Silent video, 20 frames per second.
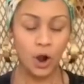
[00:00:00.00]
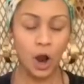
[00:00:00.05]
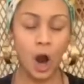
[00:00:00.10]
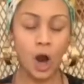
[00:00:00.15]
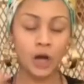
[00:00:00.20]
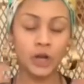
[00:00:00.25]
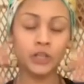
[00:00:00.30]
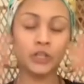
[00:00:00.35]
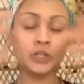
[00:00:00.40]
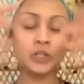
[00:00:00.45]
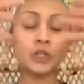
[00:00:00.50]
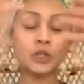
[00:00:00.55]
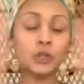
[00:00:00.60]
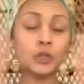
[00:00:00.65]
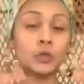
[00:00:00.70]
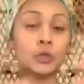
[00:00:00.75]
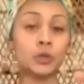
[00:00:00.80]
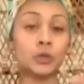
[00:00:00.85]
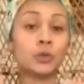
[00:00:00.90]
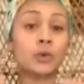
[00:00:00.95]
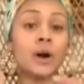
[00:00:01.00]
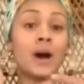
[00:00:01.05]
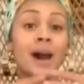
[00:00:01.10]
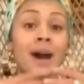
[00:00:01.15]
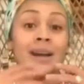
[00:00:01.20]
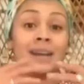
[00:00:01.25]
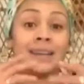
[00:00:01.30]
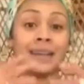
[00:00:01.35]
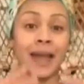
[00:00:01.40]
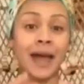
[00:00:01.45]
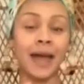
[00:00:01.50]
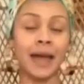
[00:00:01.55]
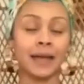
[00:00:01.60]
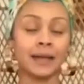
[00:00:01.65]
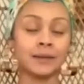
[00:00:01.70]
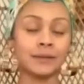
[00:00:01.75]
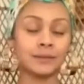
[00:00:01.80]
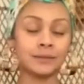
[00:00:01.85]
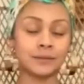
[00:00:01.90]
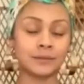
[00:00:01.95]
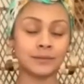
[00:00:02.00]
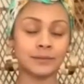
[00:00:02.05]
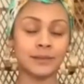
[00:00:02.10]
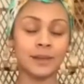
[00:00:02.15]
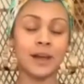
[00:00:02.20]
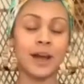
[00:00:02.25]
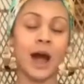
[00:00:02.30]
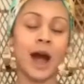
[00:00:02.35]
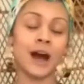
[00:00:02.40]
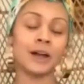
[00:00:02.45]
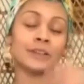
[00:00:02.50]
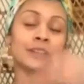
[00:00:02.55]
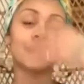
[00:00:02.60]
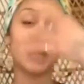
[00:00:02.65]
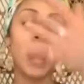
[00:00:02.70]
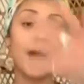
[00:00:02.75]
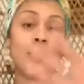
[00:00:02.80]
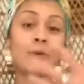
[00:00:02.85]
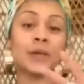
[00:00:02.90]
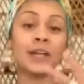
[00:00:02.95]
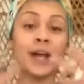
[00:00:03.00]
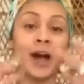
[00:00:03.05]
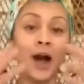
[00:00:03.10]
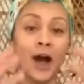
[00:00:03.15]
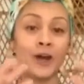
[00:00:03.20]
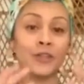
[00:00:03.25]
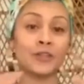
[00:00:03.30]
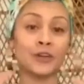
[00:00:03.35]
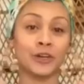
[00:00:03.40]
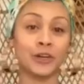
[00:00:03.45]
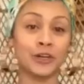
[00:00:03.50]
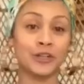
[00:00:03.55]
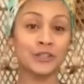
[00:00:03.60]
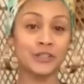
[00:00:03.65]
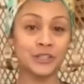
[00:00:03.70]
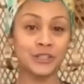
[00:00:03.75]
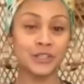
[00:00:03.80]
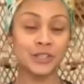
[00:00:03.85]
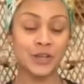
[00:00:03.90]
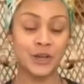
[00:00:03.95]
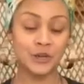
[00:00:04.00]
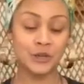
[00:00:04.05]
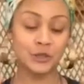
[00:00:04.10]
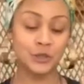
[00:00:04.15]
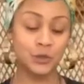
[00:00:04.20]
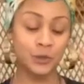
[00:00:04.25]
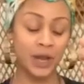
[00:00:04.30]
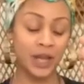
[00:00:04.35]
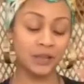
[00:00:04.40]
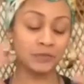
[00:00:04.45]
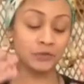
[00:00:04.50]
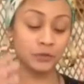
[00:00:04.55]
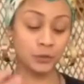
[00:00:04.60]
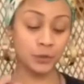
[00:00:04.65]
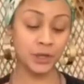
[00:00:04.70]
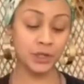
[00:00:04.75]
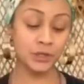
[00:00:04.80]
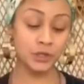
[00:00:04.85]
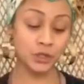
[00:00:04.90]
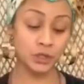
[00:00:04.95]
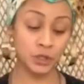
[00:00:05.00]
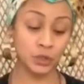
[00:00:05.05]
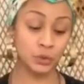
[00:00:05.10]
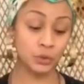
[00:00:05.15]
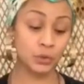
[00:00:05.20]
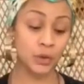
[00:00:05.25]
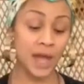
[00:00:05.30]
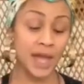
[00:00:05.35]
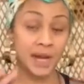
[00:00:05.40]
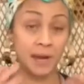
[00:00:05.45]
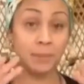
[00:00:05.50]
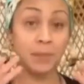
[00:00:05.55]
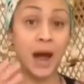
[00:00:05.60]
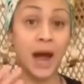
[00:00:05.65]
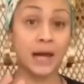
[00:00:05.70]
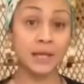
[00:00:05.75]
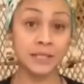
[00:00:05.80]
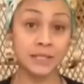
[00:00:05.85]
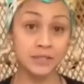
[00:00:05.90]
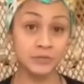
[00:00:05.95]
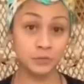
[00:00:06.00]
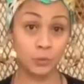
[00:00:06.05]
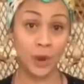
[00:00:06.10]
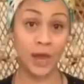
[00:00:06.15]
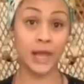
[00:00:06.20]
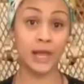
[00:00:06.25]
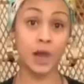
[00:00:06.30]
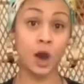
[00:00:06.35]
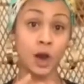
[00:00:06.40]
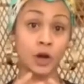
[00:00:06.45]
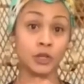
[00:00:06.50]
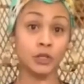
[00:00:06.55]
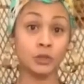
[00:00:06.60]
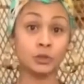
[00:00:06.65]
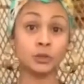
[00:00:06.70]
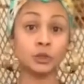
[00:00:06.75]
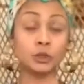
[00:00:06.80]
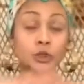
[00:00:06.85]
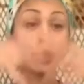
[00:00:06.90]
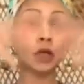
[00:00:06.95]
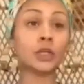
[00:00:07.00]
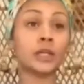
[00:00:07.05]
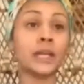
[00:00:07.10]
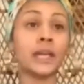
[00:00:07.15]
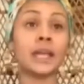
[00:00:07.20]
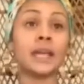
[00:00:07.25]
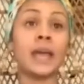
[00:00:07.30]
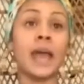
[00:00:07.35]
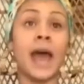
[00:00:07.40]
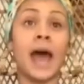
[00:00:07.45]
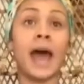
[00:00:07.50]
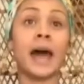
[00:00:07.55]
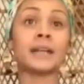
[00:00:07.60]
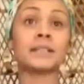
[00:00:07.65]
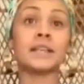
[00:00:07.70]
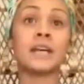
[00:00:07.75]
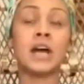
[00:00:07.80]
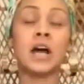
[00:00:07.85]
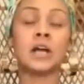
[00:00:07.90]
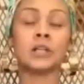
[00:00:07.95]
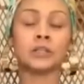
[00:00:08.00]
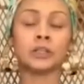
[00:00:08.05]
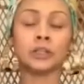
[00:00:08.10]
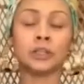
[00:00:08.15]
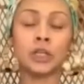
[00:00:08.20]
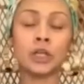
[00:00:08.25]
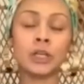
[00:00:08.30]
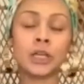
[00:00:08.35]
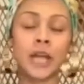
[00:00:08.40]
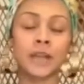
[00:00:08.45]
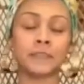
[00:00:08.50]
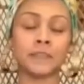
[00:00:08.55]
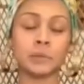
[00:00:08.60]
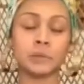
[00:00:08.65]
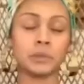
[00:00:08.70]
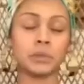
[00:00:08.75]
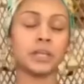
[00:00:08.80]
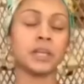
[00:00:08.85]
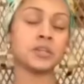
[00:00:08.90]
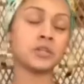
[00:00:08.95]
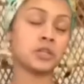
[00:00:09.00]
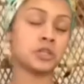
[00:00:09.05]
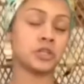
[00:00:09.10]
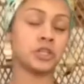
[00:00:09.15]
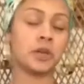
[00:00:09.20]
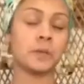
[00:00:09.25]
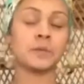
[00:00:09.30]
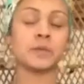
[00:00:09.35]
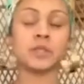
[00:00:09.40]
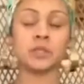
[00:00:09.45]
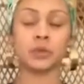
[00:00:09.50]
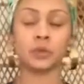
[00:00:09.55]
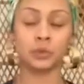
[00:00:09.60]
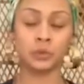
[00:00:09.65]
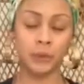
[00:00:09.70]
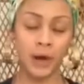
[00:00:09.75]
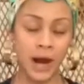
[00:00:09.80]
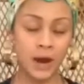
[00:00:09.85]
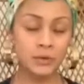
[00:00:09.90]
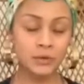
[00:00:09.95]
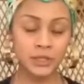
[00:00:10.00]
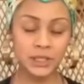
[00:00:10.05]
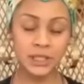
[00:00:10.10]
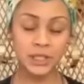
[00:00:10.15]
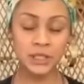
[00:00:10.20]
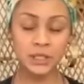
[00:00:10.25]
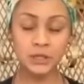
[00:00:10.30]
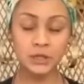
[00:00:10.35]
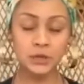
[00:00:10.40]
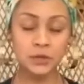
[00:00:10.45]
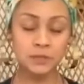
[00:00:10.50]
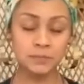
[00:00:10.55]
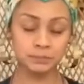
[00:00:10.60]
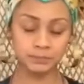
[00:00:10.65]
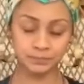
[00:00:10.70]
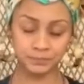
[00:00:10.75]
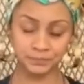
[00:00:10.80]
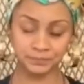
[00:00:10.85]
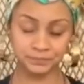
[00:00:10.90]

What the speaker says: Are you, again, allowing others to influence you in a positive way? Are you look at the relationships surrounding you